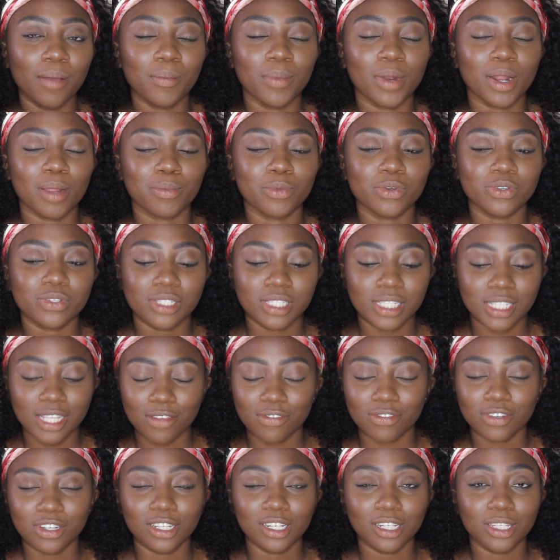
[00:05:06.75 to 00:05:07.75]
but I most
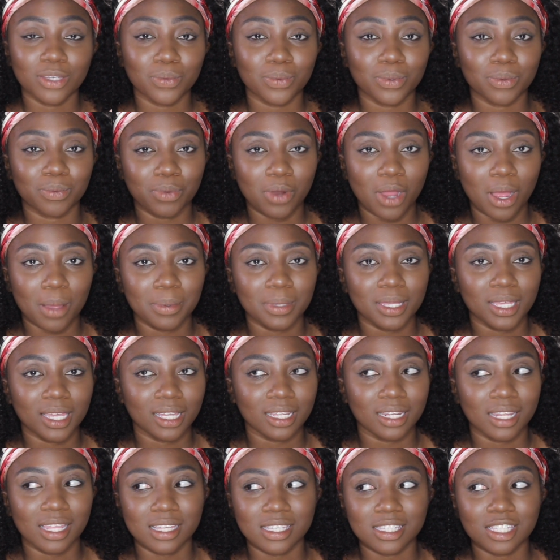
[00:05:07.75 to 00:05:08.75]
definitely would probably
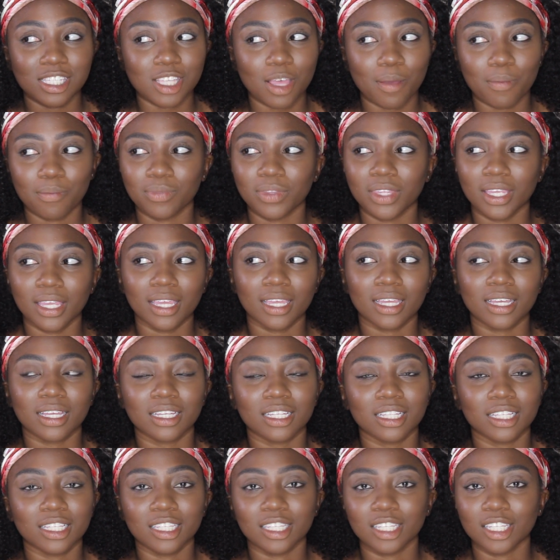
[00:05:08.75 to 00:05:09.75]
get like something
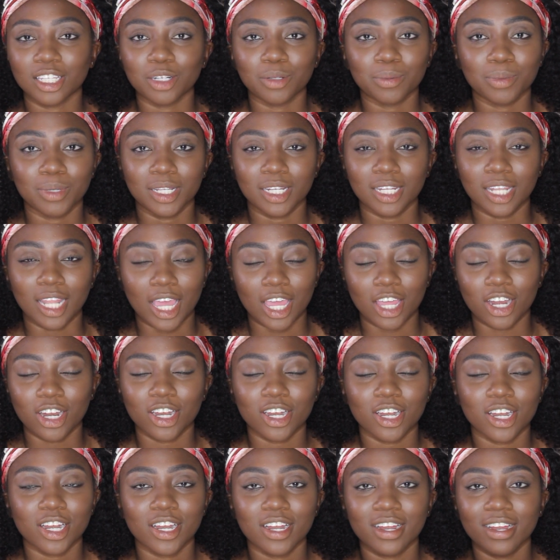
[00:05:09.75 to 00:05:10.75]
a little bit
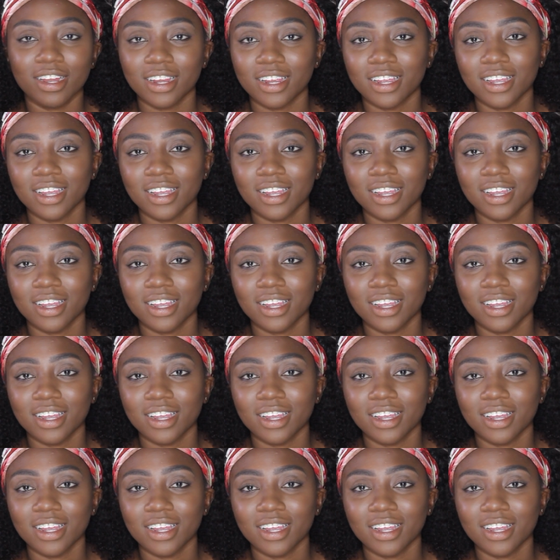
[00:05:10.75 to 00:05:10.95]
lighter